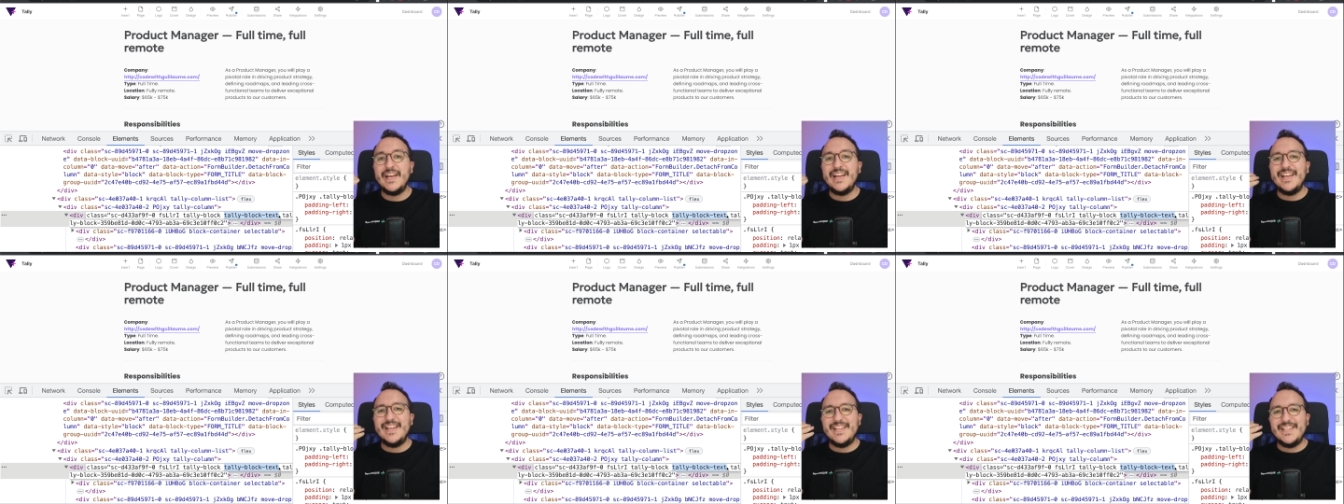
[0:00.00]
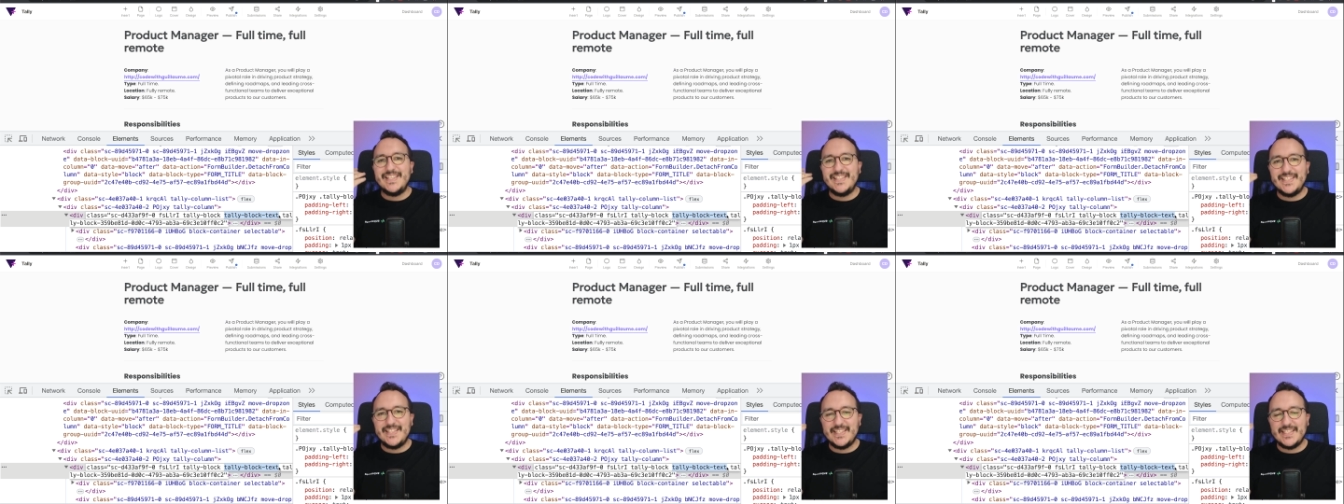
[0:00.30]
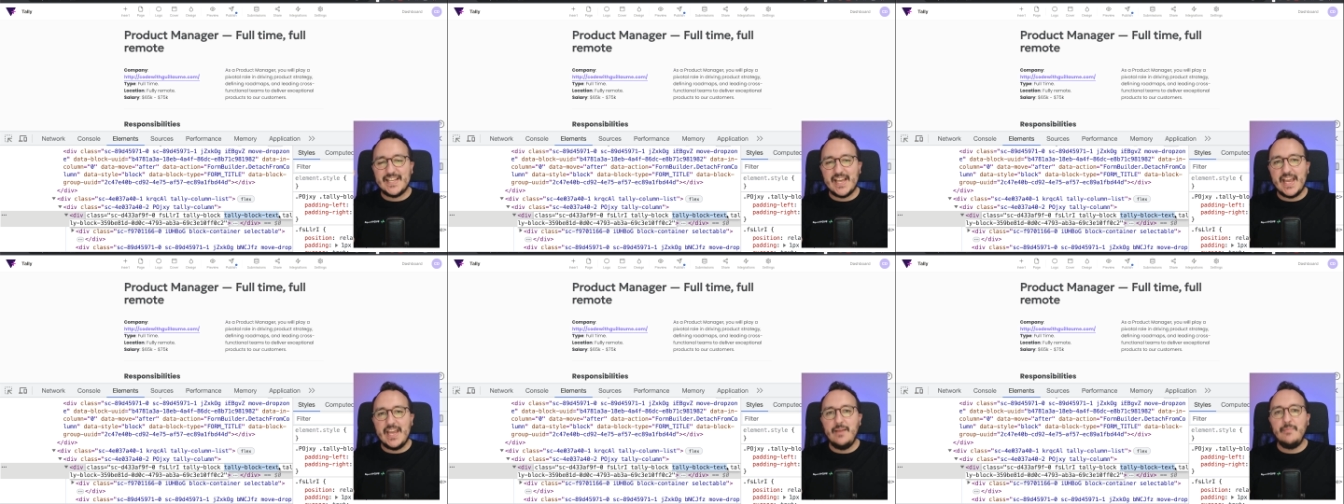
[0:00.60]

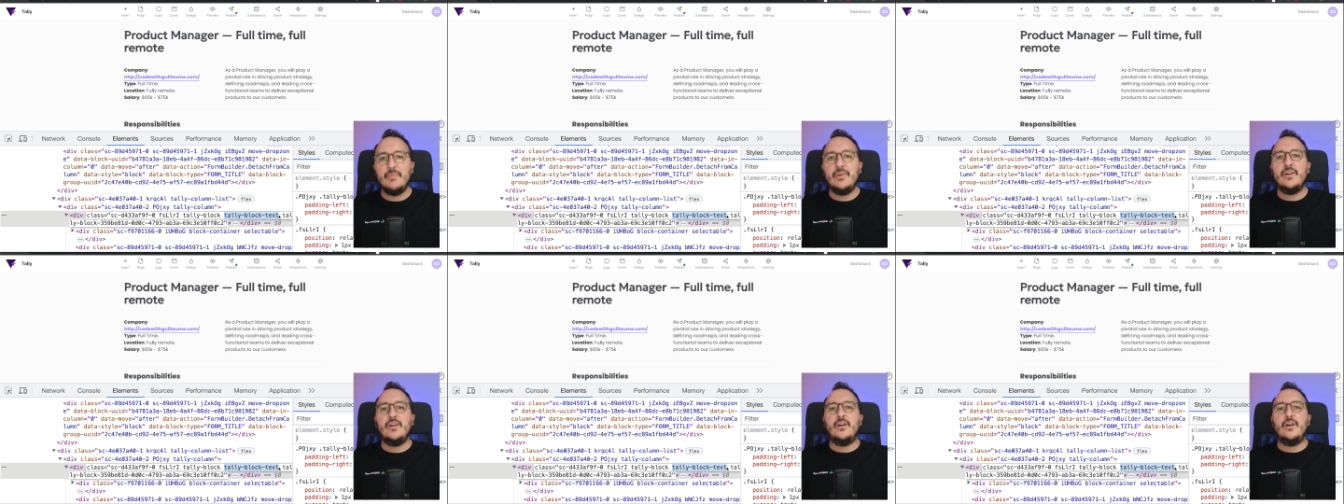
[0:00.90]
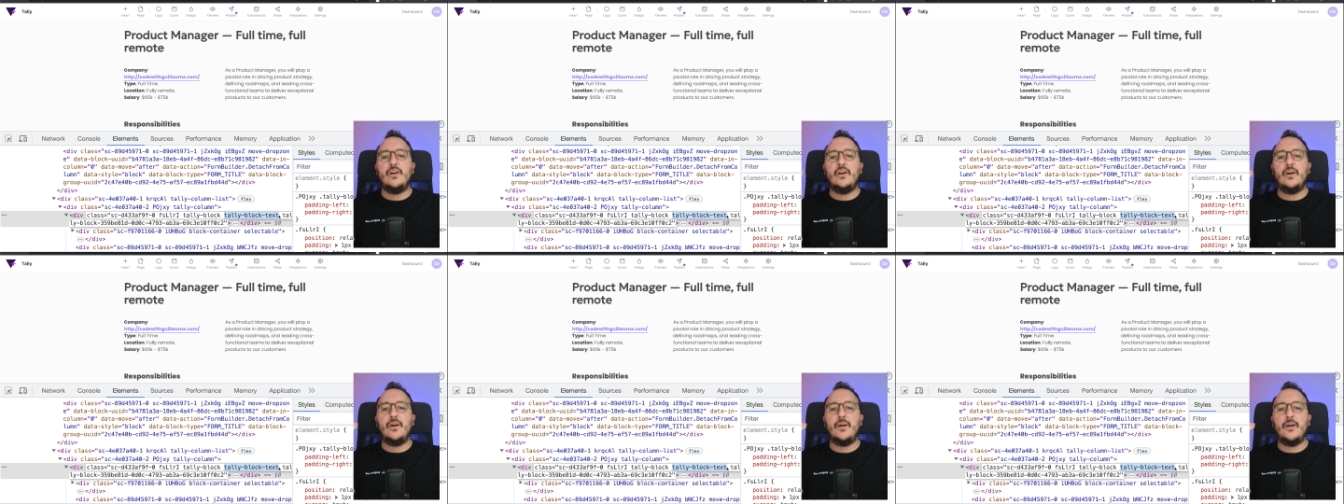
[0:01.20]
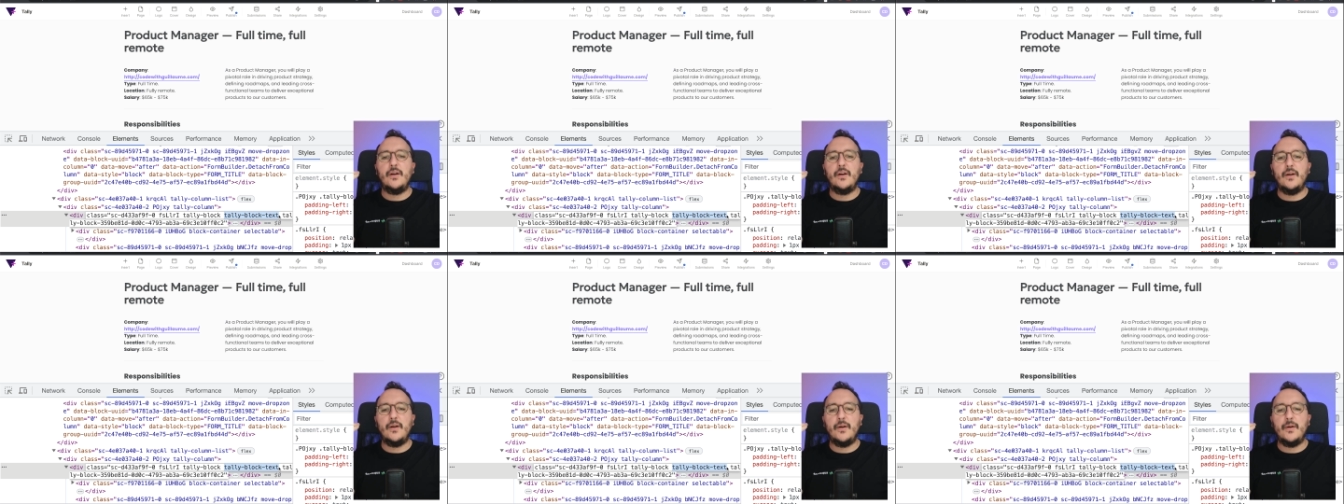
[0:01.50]
same
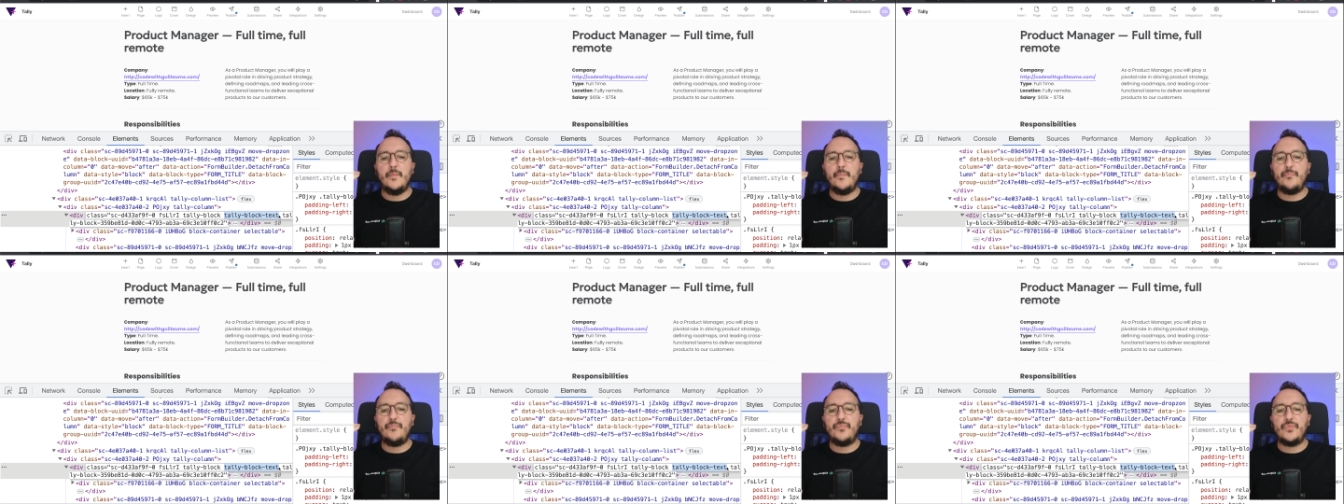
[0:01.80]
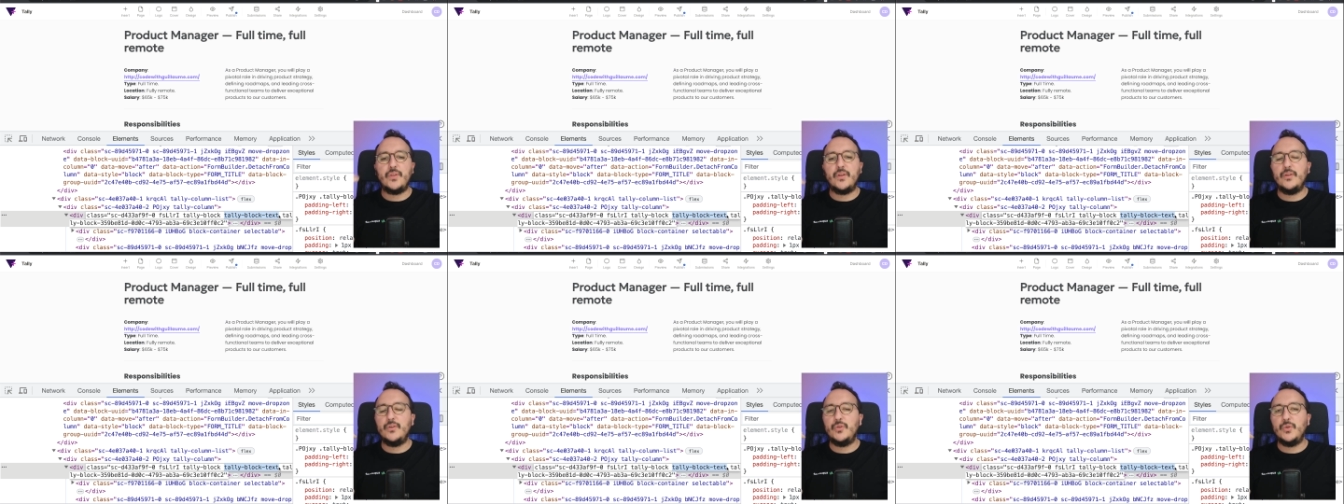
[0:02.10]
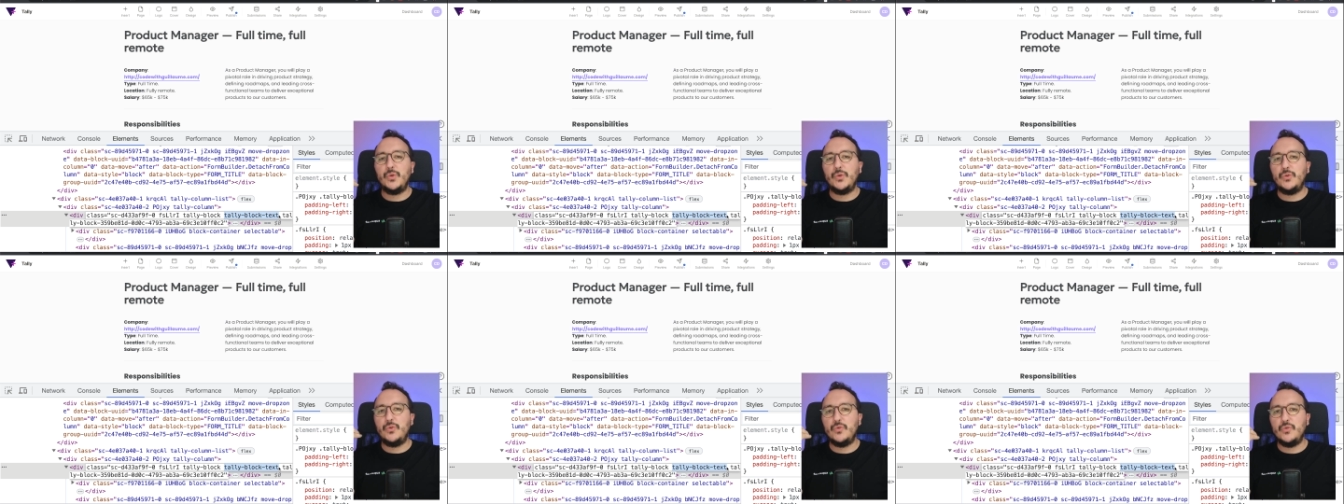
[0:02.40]
uh, um,
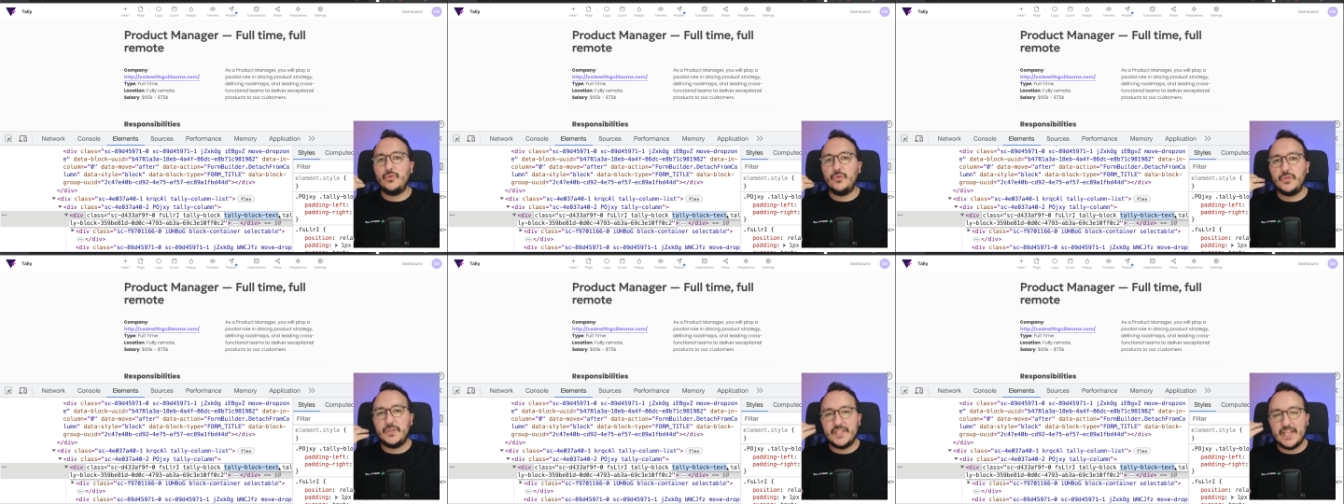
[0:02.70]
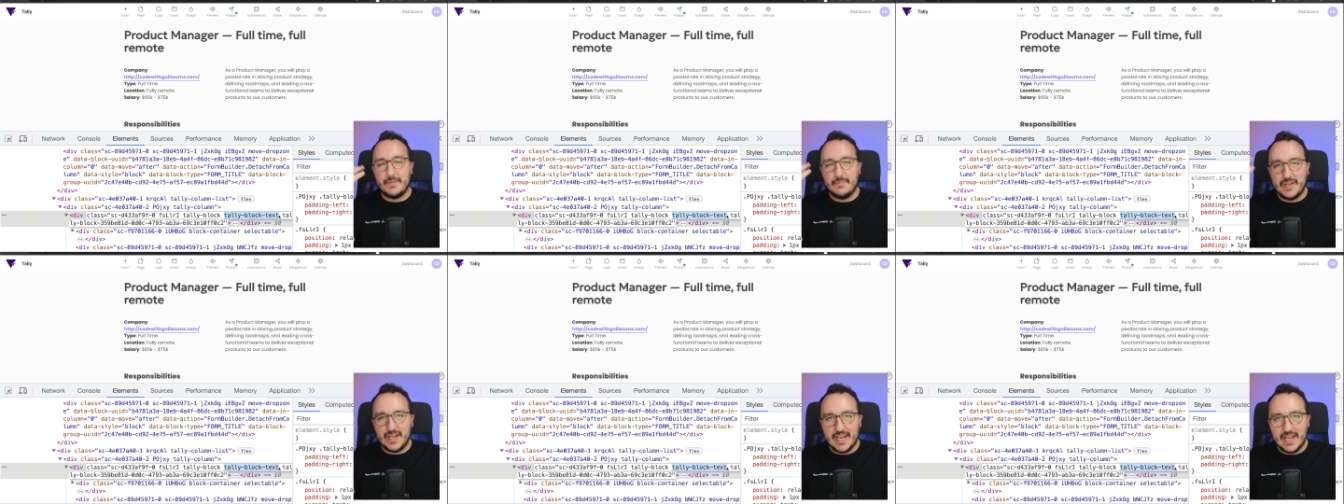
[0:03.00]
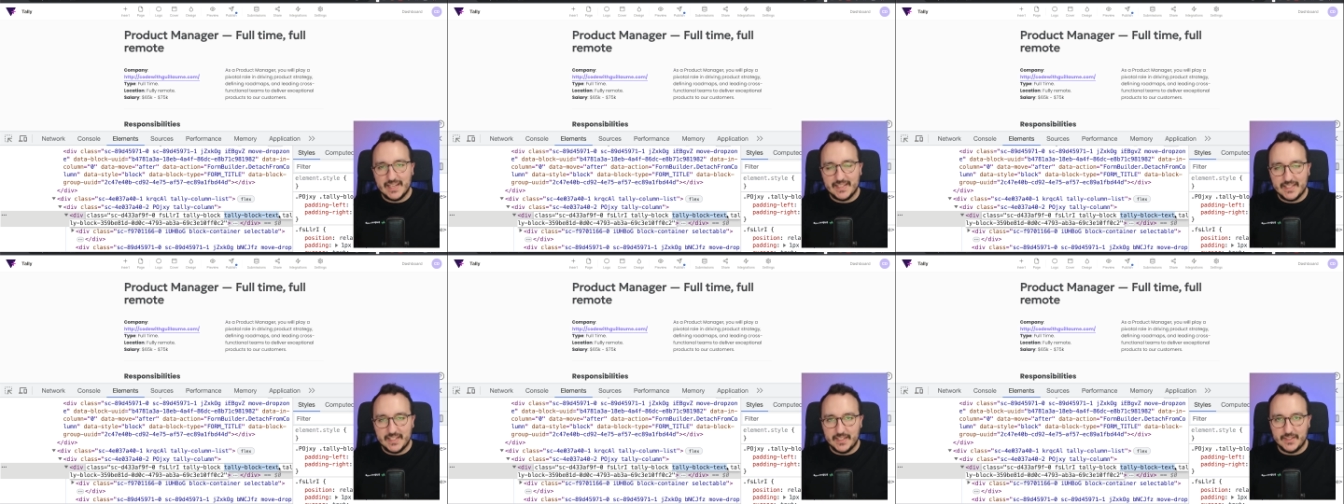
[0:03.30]
the, the, the, same
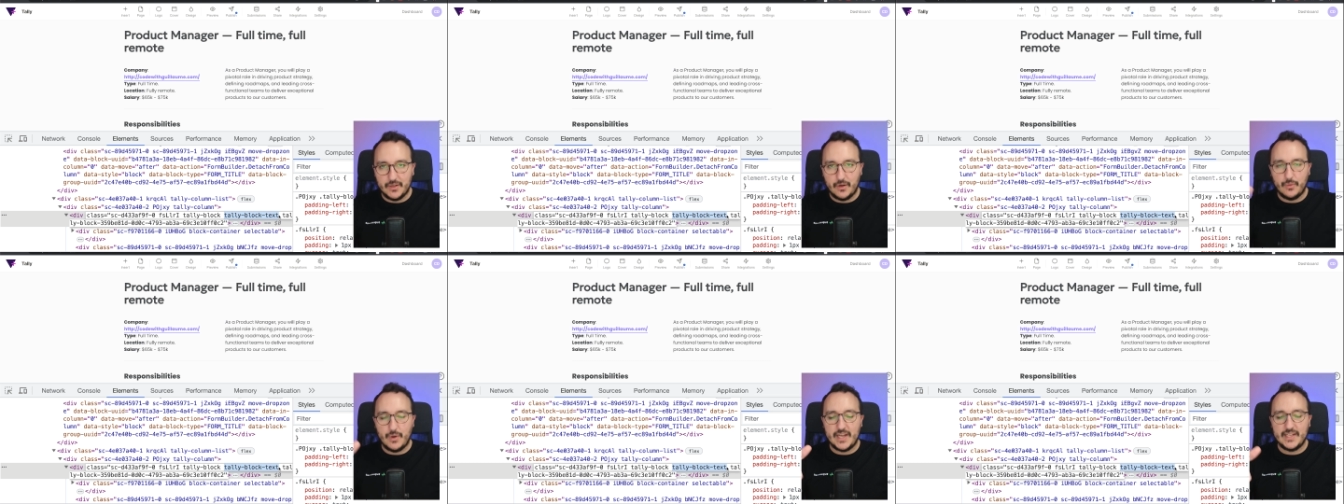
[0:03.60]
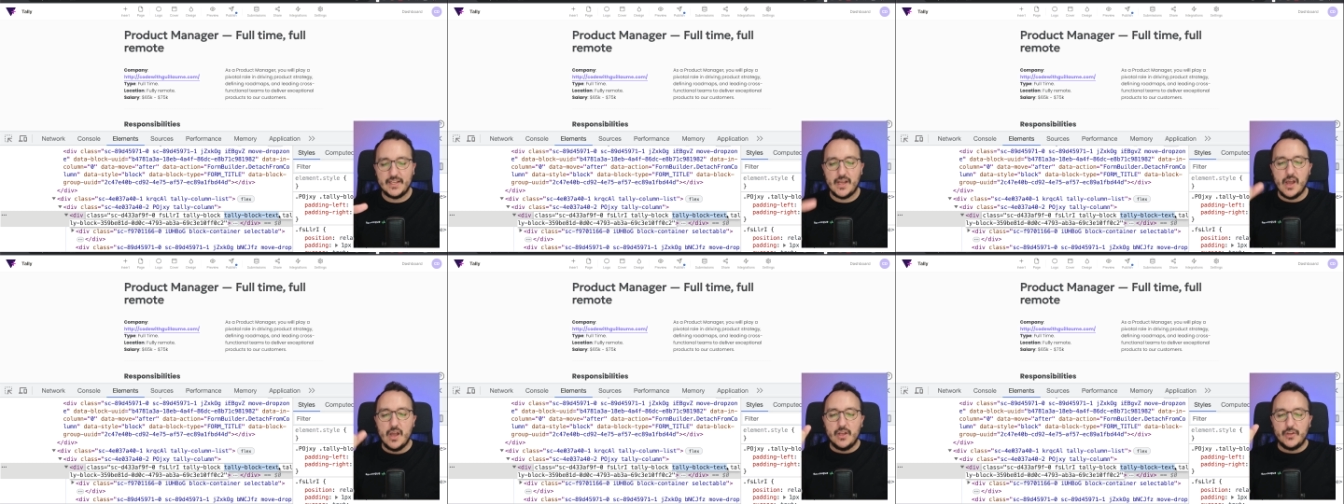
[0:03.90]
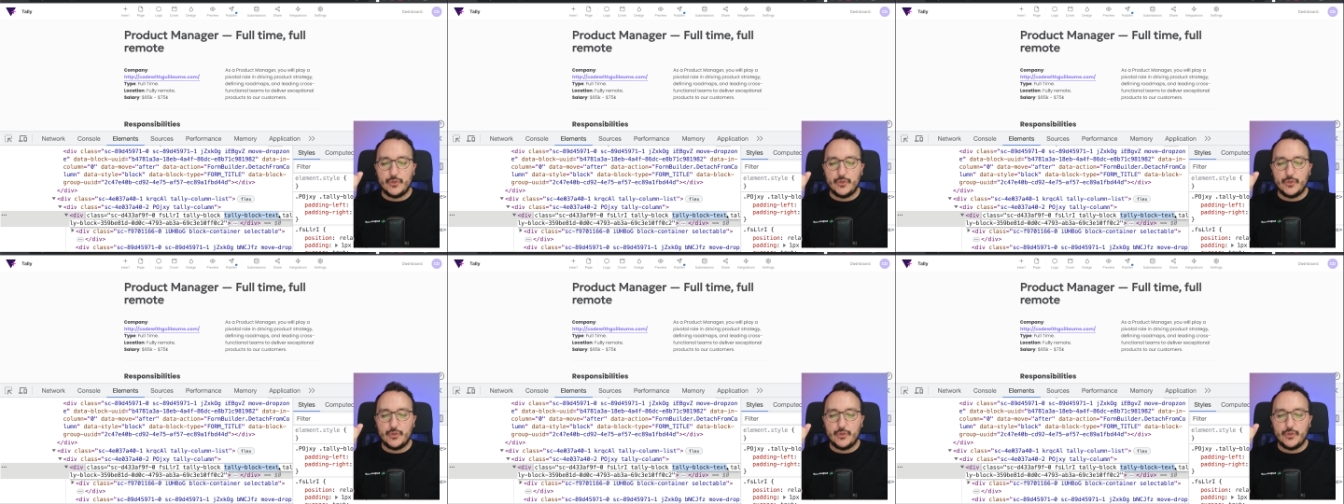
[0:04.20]
classes, all right?